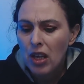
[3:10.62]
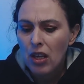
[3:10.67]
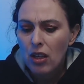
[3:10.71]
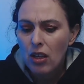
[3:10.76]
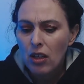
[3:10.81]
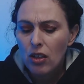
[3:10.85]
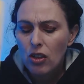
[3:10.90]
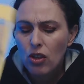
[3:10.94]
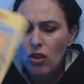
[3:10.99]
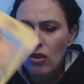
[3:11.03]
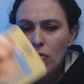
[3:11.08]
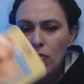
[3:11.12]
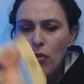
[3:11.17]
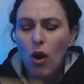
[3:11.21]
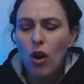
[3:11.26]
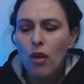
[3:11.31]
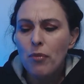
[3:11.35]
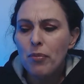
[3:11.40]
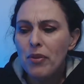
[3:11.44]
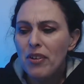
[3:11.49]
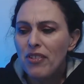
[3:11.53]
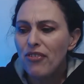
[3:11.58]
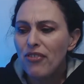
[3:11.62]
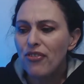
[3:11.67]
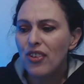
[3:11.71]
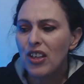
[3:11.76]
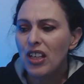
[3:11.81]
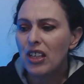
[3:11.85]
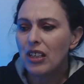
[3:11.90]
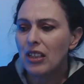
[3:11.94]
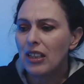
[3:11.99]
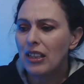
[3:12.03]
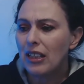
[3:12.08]
You might be
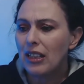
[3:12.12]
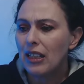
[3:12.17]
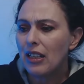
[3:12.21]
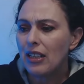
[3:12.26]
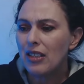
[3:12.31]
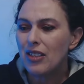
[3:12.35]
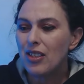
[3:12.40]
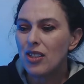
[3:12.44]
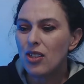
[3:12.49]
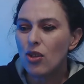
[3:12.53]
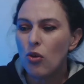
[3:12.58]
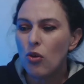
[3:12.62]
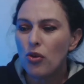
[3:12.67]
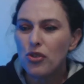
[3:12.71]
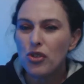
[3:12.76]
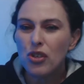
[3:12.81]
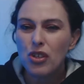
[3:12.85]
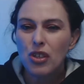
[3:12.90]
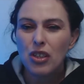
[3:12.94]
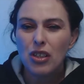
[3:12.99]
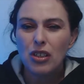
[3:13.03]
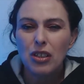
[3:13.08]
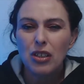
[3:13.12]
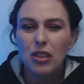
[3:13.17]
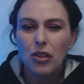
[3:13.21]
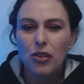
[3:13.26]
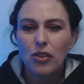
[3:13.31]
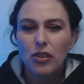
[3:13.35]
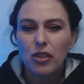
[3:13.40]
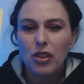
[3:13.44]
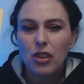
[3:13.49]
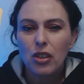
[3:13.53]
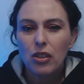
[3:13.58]
feeling as though
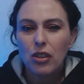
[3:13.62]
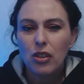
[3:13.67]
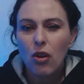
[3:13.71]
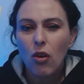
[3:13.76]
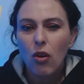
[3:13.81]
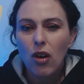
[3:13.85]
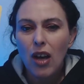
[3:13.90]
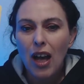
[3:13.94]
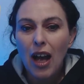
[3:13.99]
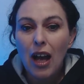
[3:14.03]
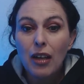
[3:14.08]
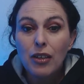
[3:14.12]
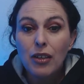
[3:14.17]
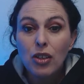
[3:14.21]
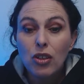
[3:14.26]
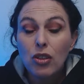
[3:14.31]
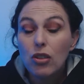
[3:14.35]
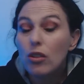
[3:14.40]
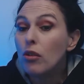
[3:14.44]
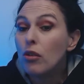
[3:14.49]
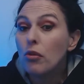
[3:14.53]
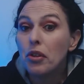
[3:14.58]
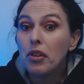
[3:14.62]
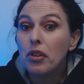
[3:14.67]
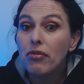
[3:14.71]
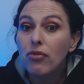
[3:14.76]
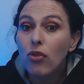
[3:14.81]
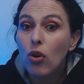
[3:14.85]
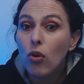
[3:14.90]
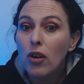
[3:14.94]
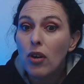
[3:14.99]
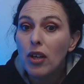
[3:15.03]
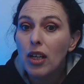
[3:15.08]
you're in a
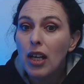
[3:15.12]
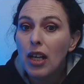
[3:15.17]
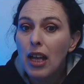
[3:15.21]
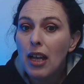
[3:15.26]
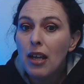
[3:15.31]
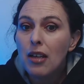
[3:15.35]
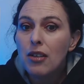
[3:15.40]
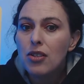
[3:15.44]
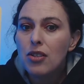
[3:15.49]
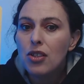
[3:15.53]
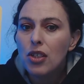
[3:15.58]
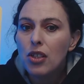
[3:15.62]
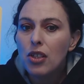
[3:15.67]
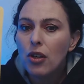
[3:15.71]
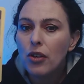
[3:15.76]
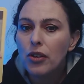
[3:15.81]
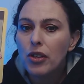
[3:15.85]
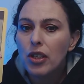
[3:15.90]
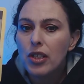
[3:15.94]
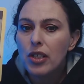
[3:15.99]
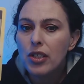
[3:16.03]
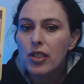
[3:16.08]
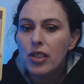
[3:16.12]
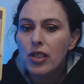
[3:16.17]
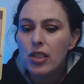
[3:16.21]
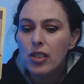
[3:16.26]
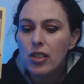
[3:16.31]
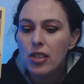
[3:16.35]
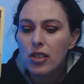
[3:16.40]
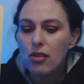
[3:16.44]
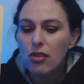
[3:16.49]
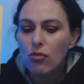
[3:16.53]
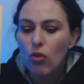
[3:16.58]
foreign land. You know, is
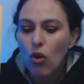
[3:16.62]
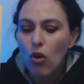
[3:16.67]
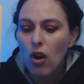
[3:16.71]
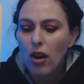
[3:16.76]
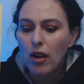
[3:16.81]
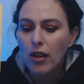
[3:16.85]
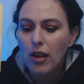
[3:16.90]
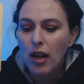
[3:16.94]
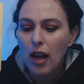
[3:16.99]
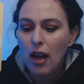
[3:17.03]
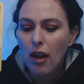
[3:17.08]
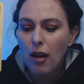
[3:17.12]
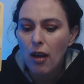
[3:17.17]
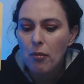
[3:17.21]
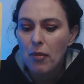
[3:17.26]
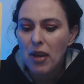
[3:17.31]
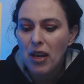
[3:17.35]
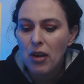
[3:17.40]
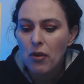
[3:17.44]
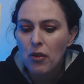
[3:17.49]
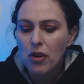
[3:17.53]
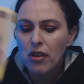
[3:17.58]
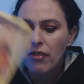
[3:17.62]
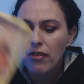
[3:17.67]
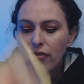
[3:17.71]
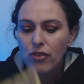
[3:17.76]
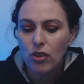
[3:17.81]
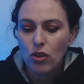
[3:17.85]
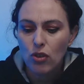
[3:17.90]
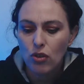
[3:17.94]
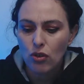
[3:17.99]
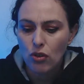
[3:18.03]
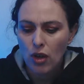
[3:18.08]
this the right area for
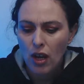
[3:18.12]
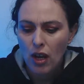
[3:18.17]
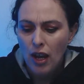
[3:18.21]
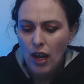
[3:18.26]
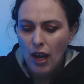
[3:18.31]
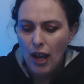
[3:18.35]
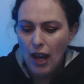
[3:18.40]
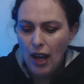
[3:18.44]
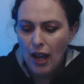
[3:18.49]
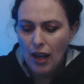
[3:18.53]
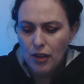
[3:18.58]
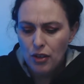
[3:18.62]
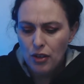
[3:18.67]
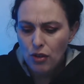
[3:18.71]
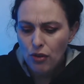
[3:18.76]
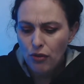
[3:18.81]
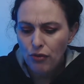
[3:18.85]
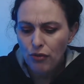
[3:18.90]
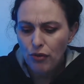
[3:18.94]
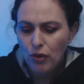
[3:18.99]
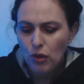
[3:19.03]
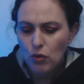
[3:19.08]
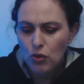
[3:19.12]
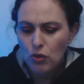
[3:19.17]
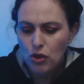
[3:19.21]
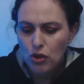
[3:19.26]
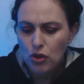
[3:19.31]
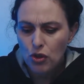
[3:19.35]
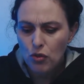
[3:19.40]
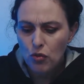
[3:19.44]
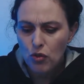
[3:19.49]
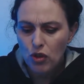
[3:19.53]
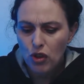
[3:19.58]
you? How do you feel to
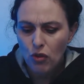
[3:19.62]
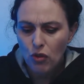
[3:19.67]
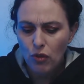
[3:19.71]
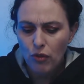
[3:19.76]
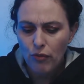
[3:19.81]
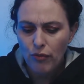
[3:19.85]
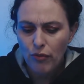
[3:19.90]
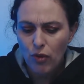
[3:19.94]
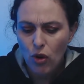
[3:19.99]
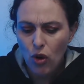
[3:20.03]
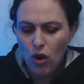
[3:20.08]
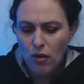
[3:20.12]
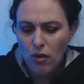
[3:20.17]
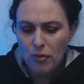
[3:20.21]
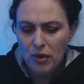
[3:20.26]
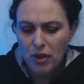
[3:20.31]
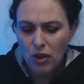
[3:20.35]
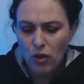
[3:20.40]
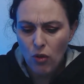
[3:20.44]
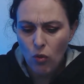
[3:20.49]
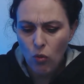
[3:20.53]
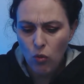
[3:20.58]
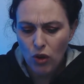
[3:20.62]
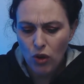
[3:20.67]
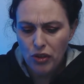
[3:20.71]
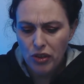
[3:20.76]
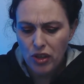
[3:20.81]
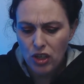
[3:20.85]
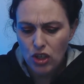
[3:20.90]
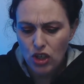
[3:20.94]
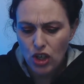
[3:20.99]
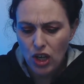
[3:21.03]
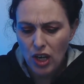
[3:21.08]
do with your environment? What are
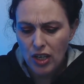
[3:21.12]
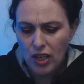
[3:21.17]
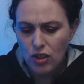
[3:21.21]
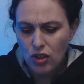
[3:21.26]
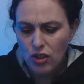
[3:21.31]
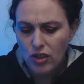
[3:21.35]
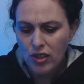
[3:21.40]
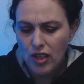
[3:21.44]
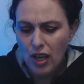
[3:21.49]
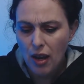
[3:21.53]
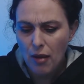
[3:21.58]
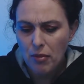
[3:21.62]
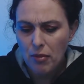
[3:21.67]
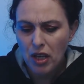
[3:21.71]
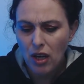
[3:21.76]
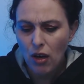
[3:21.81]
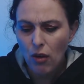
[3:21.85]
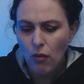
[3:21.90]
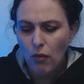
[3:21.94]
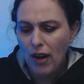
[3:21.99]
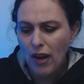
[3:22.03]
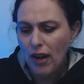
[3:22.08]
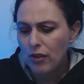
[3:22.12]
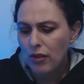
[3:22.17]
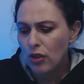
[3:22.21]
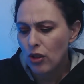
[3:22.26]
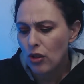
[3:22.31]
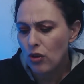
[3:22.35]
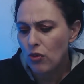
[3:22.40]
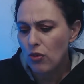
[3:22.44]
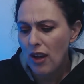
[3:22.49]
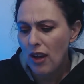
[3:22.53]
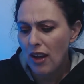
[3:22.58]
the changes happening around
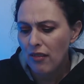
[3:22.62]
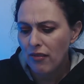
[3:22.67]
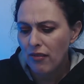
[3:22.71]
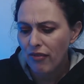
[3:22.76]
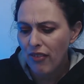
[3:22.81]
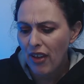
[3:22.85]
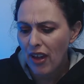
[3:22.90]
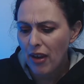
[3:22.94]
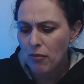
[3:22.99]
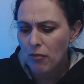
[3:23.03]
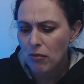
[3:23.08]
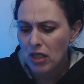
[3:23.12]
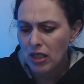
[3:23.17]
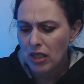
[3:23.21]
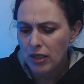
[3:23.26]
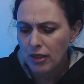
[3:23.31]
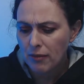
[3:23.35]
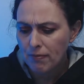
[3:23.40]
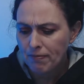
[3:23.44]
you and family?